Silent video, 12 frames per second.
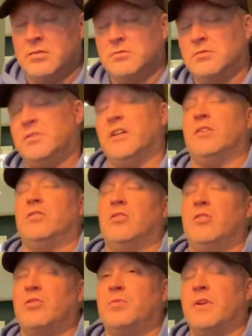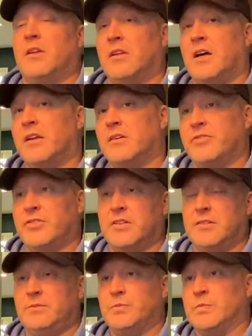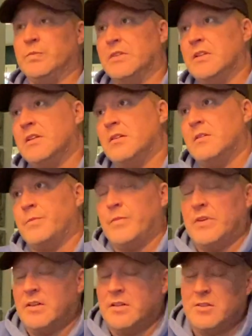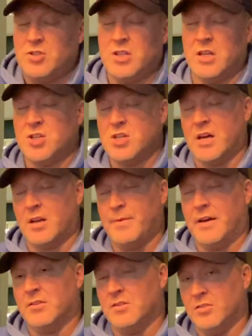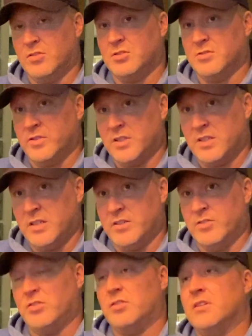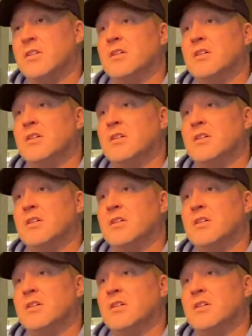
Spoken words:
Right. So there's been a lot of chitty chat about this over the years.